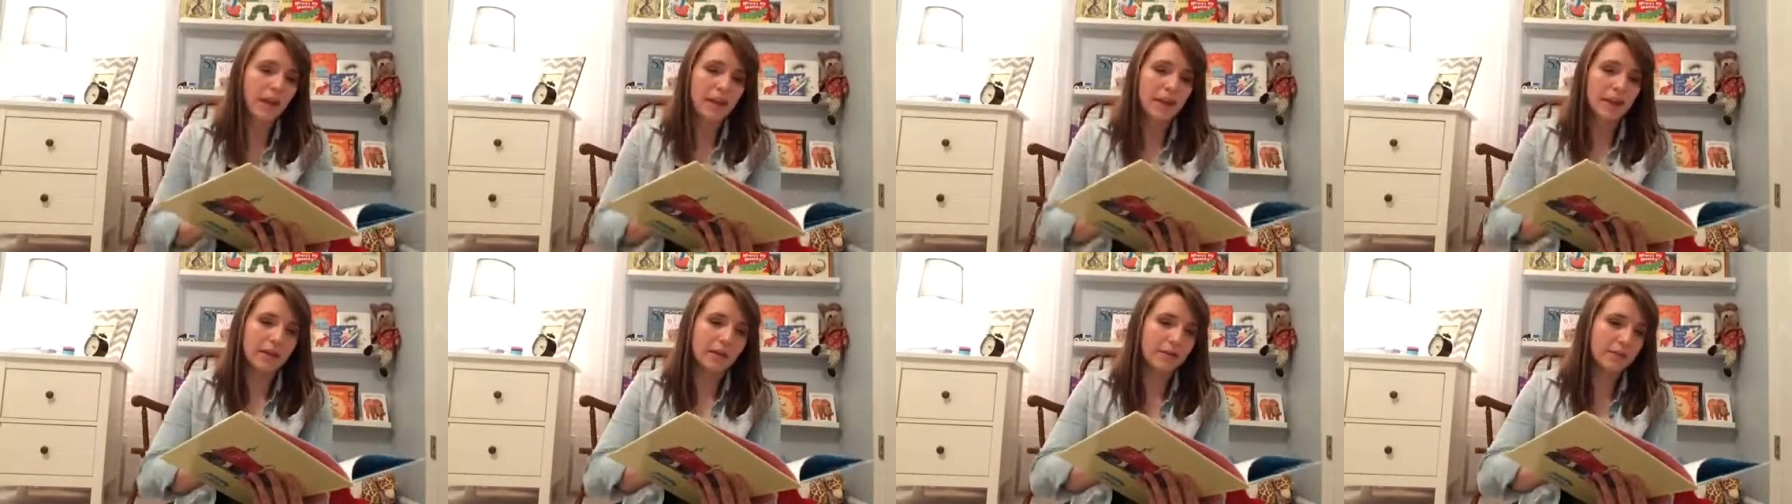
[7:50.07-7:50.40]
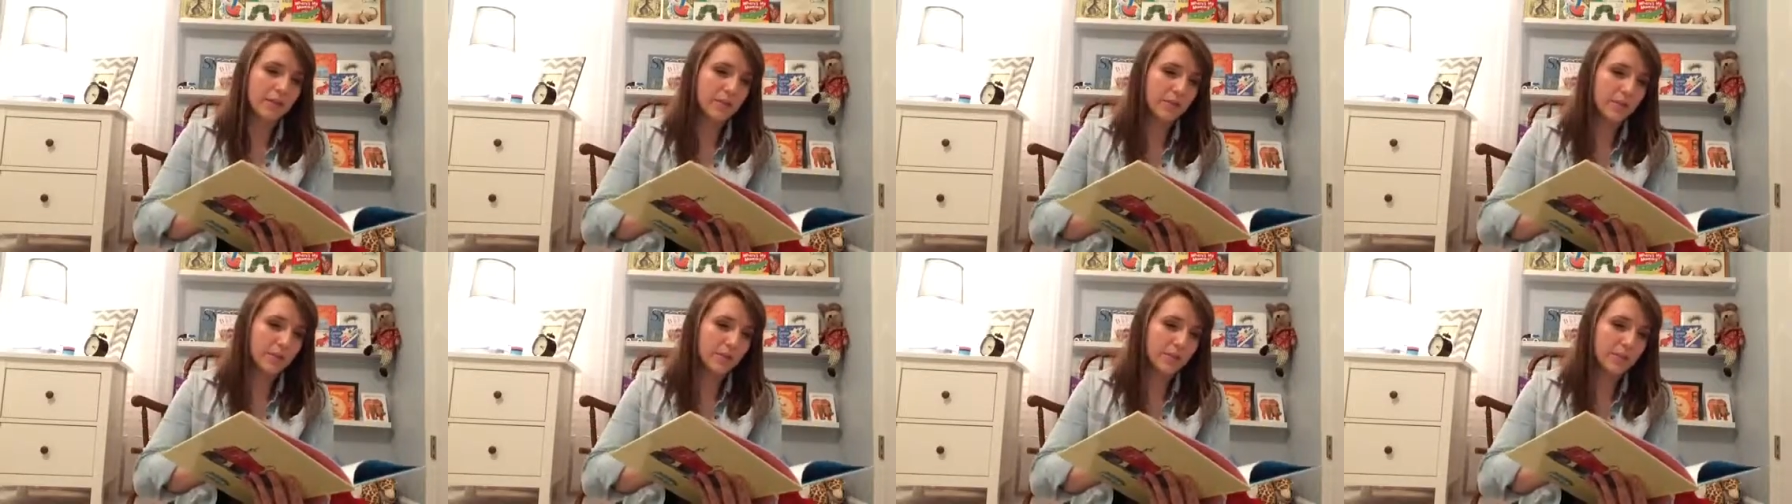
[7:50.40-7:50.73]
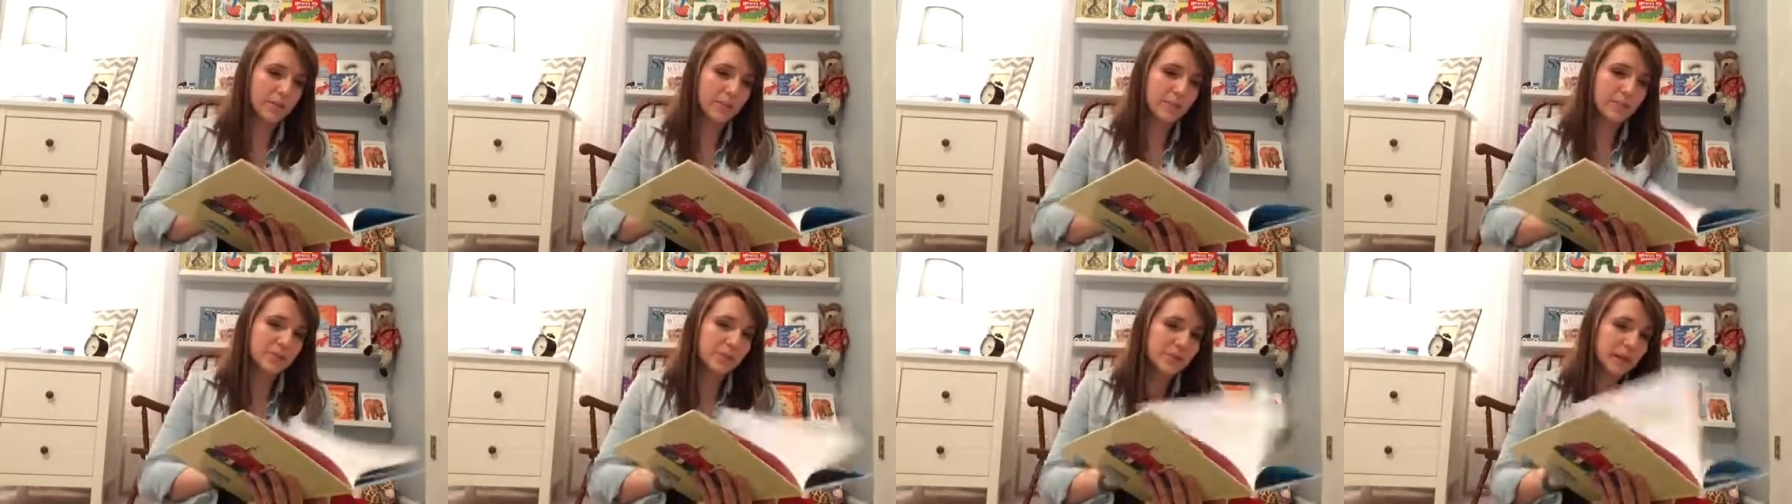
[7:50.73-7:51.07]
And
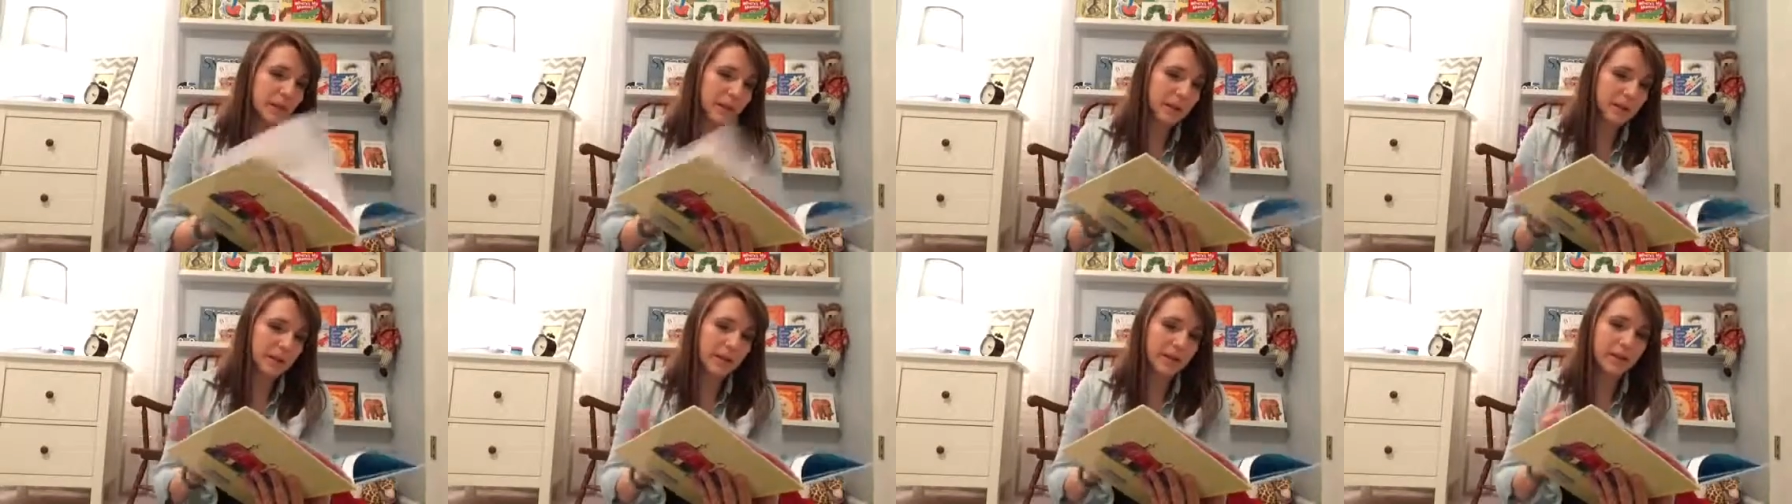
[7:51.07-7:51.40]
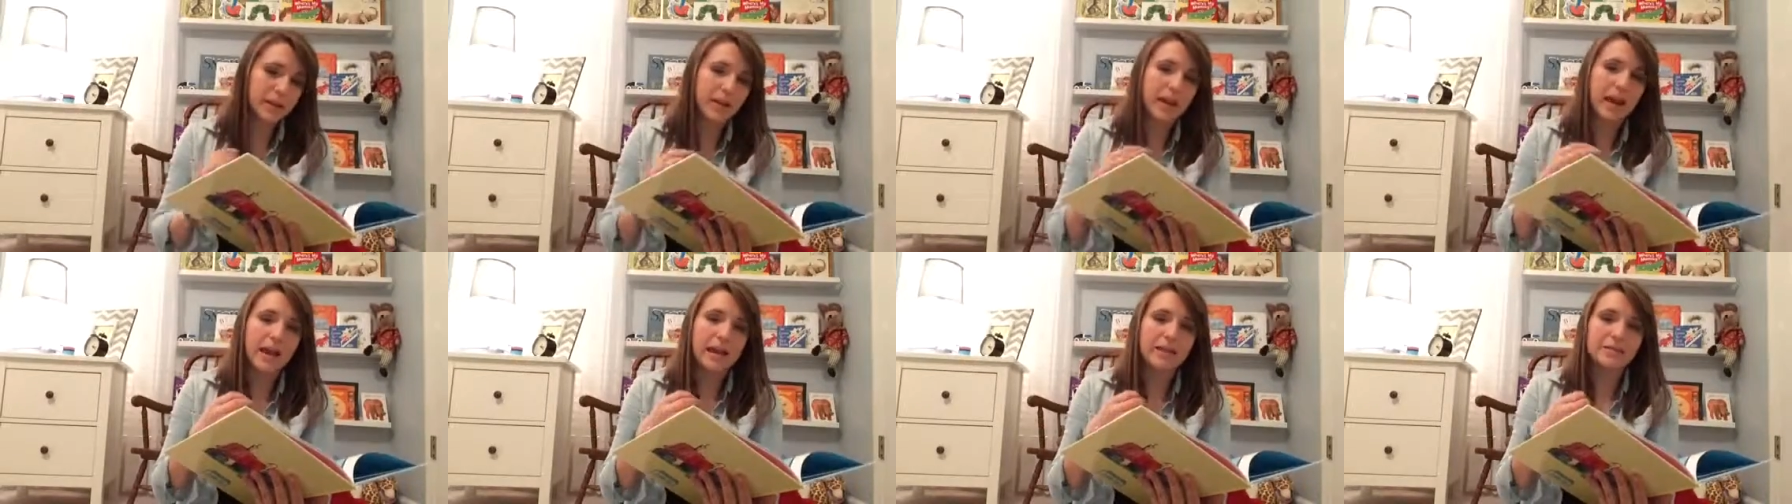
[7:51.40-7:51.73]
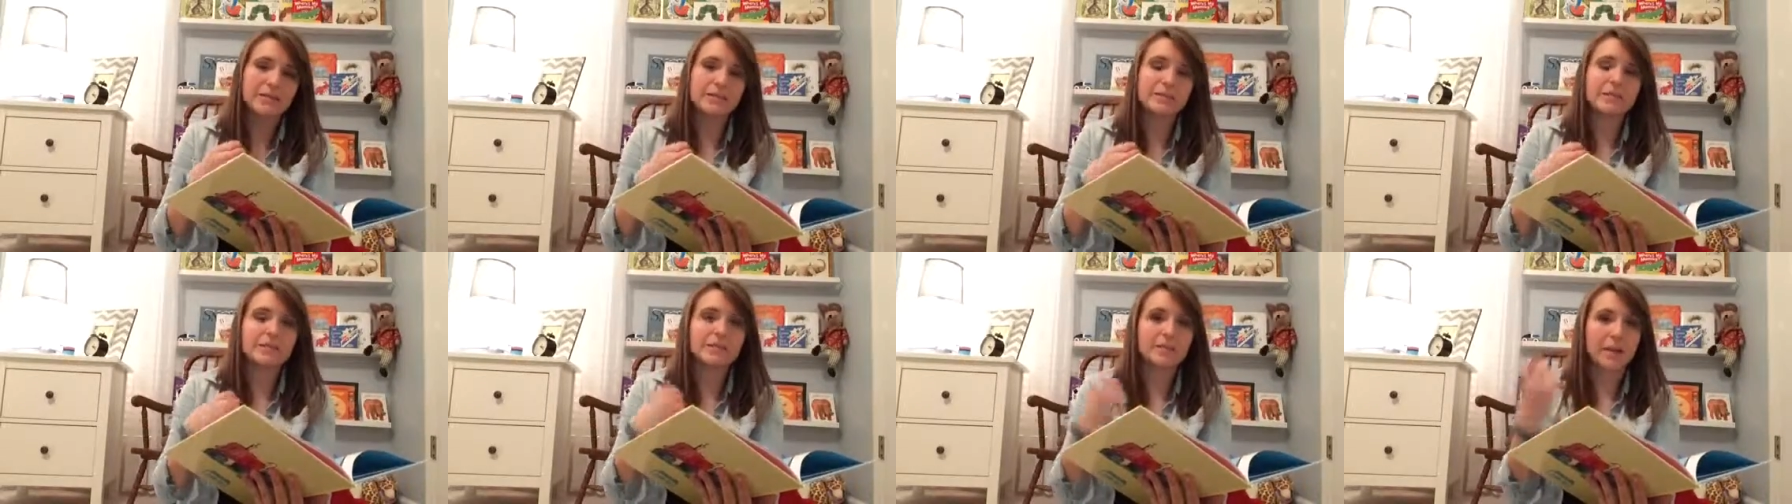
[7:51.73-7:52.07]
this one again has the